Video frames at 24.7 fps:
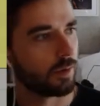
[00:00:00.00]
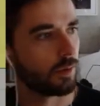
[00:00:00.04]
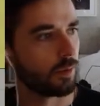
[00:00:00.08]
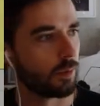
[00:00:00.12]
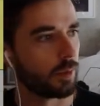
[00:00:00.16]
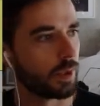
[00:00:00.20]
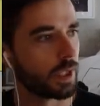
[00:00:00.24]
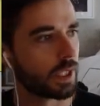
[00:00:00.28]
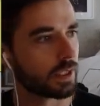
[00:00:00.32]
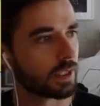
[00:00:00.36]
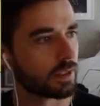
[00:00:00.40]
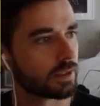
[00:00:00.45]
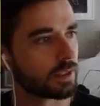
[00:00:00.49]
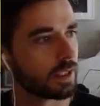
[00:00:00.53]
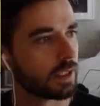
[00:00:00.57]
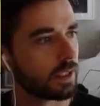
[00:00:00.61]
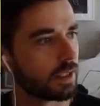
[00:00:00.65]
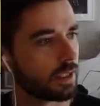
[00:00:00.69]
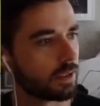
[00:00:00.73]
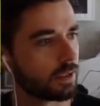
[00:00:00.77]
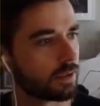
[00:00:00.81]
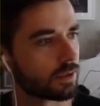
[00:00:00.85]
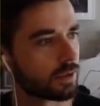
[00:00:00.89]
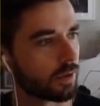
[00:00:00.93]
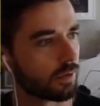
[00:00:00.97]
we can see
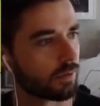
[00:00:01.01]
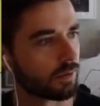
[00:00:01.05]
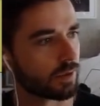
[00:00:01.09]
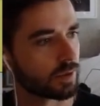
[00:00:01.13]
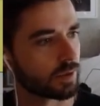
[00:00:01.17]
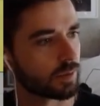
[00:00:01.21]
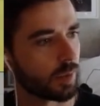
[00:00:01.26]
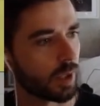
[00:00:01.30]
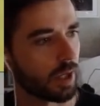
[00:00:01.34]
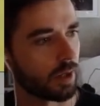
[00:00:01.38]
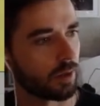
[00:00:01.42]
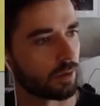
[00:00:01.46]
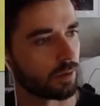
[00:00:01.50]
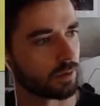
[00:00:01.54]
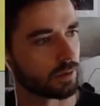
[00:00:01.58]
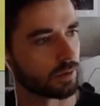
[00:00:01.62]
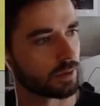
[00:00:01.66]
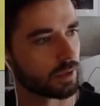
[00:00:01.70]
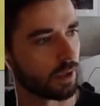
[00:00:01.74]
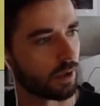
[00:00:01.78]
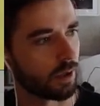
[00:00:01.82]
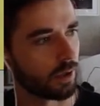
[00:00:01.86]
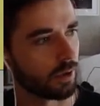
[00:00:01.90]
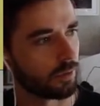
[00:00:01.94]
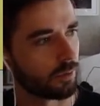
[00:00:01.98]
these surface panels
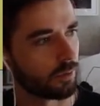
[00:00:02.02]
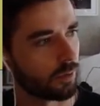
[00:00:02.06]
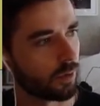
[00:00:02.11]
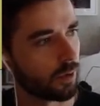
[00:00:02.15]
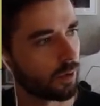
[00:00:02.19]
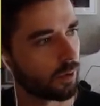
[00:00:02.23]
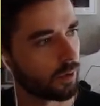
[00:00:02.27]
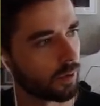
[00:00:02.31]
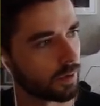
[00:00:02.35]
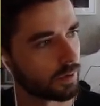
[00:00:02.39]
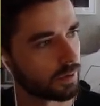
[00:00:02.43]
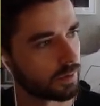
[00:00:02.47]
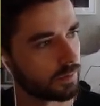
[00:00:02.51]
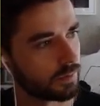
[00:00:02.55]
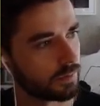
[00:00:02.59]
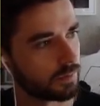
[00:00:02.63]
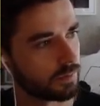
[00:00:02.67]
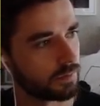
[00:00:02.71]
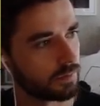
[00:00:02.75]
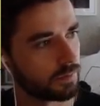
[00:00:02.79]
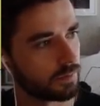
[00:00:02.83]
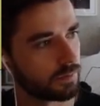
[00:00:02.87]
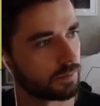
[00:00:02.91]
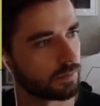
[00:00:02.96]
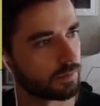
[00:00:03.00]
unrolled.
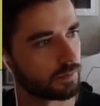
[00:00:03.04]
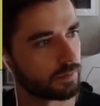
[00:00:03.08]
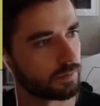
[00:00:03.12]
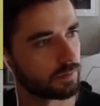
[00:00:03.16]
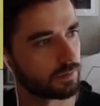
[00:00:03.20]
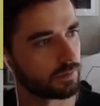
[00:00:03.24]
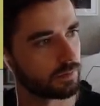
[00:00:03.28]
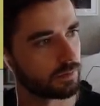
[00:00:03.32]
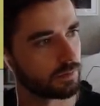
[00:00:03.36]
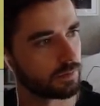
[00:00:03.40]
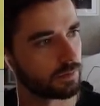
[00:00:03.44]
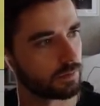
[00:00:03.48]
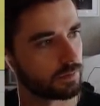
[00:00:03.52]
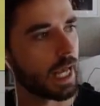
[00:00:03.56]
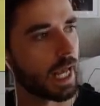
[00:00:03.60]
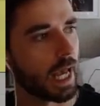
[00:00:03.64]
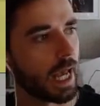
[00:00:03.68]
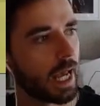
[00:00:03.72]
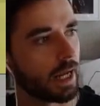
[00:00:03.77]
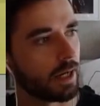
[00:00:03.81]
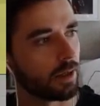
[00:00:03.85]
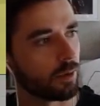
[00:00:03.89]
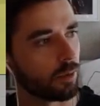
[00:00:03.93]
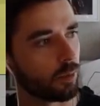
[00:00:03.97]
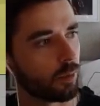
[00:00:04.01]

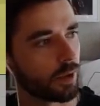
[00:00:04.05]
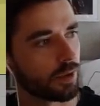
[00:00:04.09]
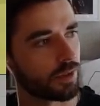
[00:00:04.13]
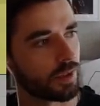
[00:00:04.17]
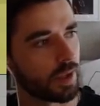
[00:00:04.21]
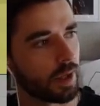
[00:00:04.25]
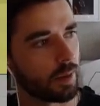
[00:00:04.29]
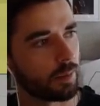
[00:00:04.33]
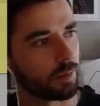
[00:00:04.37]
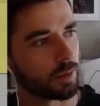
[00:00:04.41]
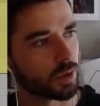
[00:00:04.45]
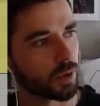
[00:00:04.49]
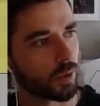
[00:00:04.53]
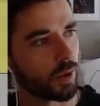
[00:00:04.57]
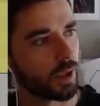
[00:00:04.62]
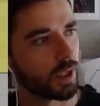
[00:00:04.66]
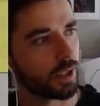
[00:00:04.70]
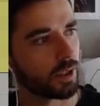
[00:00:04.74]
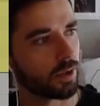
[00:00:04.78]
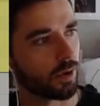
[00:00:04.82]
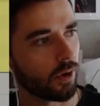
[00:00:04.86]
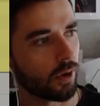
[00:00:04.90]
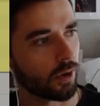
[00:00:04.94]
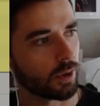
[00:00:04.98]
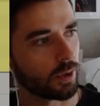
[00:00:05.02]
And with them joined,
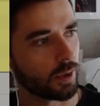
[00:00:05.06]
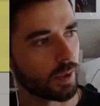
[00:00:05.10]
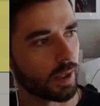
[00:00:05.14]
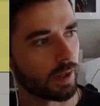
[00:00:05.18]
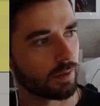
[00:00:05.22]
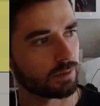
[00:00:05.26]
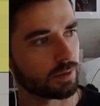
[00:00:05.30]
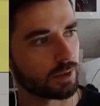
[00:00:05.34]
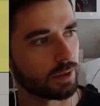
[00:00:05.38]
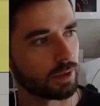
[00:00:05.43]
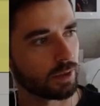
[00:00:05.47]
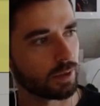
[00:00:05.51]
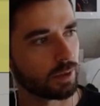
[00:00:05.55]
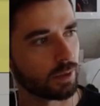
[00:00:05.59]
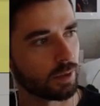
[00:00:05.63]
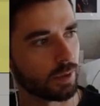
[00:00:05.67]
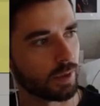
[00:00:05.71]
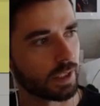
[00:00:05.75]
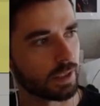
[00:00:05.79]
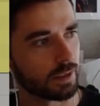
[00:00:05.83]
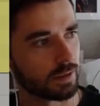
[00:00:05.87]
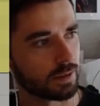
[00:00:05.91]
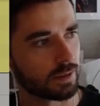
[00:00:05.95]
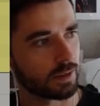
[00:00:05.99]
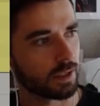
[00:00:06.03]
all you have to do
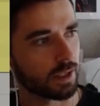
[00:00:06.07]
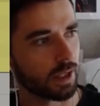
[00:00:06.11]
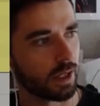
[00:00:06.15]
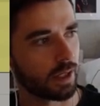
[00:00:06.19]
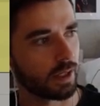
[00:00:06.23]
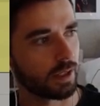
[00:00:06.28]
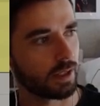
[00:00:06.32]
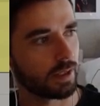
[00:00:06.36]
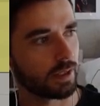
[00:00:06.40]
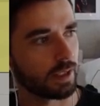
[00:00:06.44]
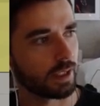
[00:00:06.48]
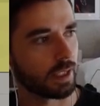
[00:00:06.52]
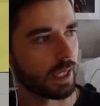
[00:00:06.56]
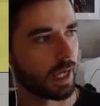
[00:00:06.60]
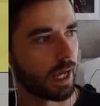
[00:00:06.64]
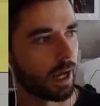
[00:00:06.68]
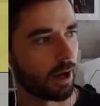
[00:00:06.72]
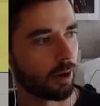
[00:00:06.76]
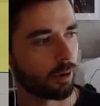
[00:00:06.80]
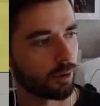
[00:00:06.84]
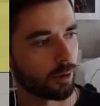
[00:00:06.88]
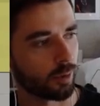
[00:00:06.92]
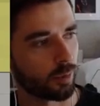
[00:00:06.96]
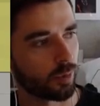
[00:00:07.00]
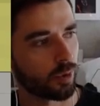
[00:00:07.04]
is cut the
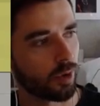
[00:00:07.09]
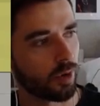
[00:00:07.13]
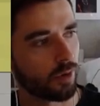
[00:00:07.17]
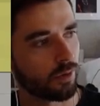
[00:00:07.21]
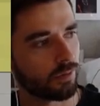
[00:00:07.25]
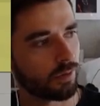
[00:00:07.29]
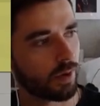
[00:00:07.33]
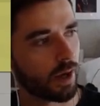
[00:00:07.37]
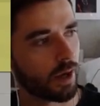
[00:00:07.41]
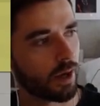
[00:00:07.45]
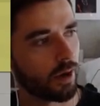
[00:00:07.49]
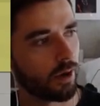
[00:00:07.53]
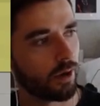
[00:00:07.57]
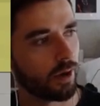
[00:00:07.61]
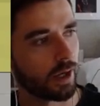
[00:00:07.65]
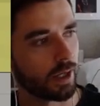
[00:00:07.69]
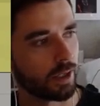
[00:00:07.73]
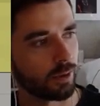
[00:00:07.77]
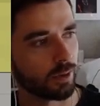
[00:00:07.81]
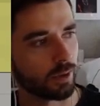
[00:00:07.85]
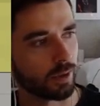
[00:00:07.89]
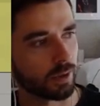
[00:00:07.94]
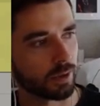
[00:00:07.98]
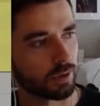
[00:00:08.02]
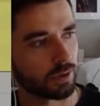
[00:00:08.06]
outer profile, and
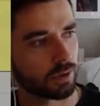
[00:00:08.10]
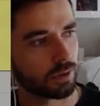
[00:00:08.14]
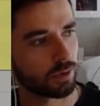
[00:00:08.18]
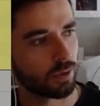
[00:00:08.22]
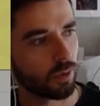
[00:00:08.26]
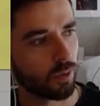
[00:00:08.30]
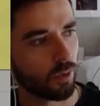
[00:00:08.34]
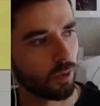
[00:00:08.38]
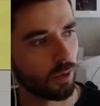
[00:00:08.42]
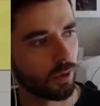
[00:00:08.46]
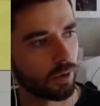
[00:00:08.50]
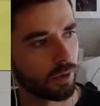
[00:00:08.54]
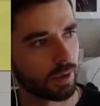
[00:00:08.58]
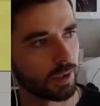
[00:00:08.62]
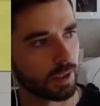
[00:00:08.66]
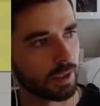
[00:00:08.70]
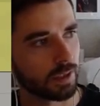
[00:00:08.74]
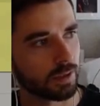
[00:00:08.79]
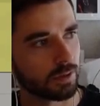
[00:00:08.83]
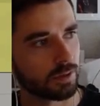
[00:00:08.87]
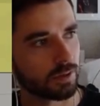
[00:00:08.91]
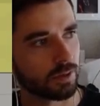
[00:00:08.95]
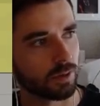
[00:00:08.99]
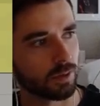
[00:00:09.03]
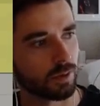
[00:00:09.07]
you could score
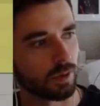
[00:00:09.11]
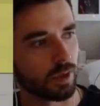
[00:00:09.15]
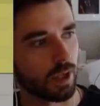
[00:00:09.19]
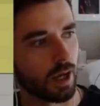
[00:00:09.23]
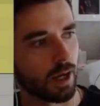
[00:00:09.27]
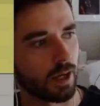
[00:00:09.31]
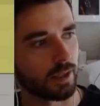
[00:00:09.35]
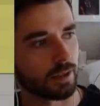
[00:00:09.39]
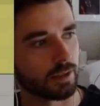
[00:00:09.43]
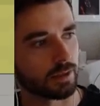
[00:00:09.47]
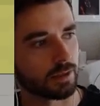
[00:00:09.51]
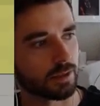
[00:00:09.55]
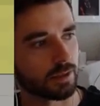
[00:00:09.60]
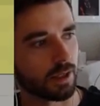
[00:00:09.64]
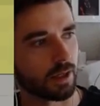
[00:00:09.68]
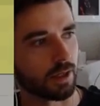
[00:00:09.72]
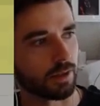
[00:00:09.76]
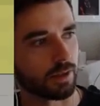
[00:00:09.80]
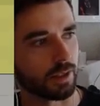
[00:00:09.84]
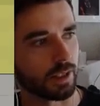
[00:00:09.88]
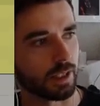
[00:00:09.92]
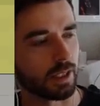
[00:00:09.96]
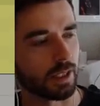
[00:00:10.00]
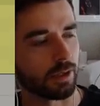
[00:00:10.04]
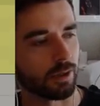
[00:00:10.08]
these 2 lines
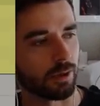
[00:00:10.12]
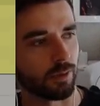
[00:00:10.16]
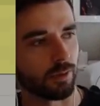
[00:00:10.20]
on the inner